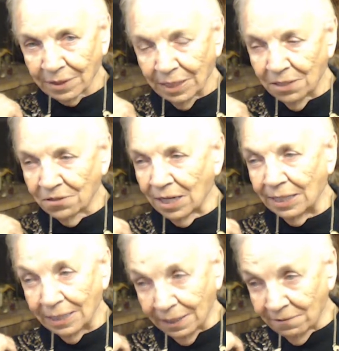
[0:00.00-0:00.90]
He's got
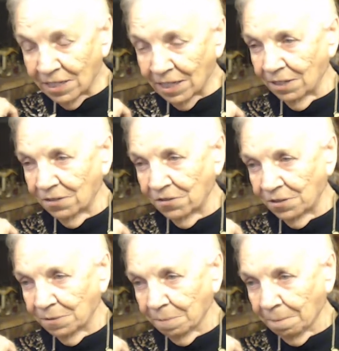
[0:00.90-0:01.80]
11
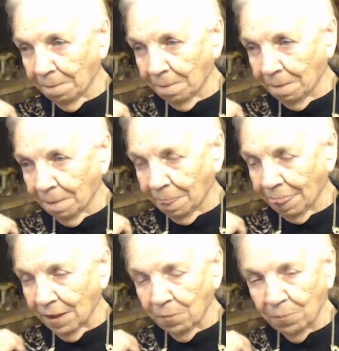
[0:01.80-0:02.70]
kids,
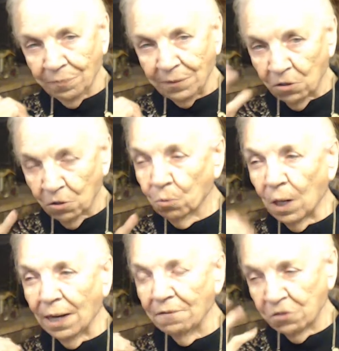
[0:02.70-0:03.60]
two
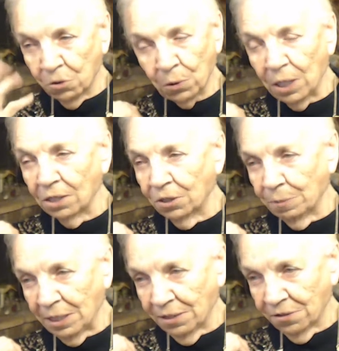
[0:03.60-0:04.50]
wives, two
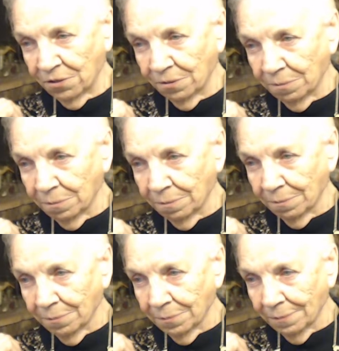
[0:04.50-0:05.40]
concubines.
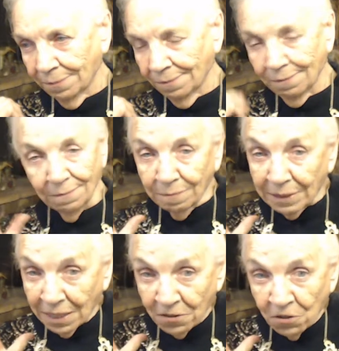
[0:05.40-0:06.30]
But
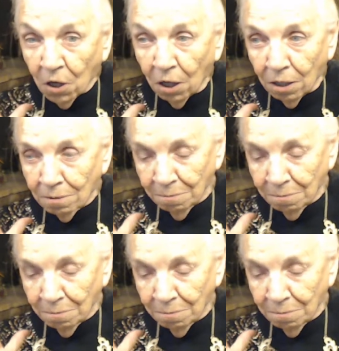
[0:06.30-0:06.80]
that's all.